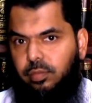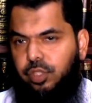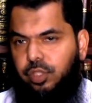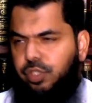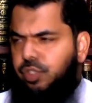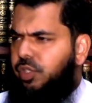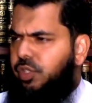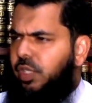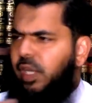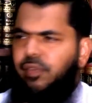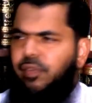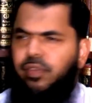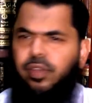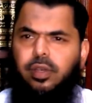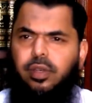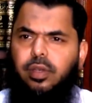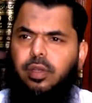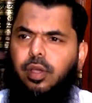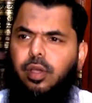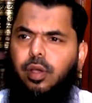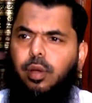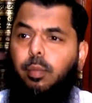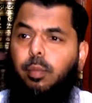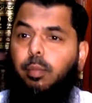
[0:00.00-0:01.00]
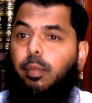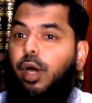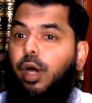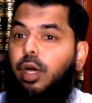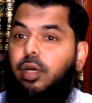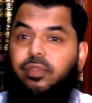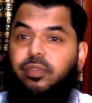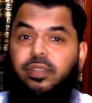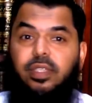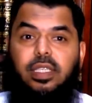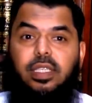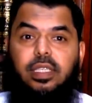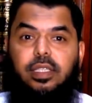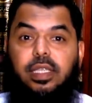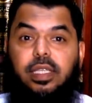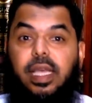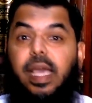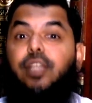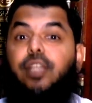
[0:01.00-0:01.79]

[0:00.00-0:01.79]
seven marvelous,